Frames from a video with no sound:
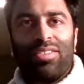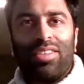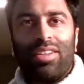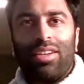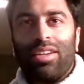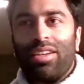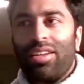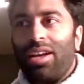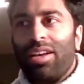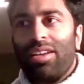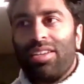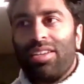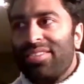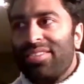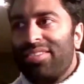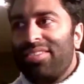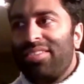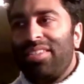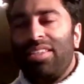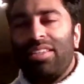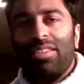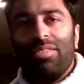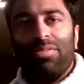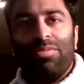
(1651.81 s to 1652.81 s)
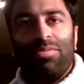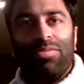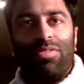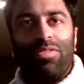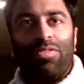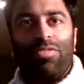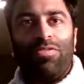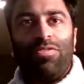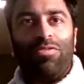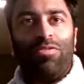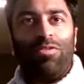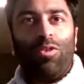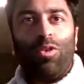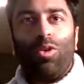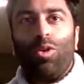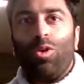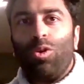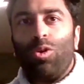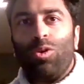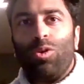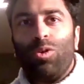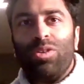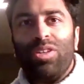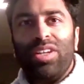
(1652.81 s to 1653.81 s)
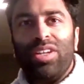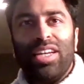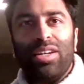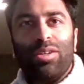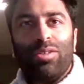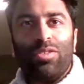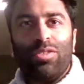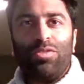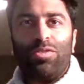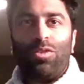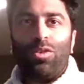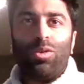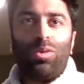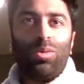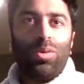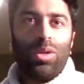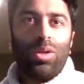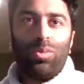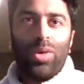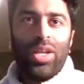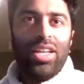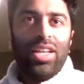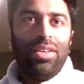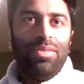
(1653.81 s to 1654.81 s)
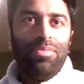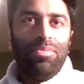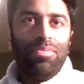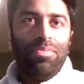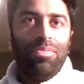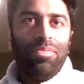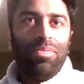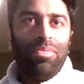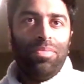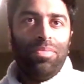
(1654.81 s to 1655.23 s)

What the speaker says: So I can see a 4-0, 4-1 win.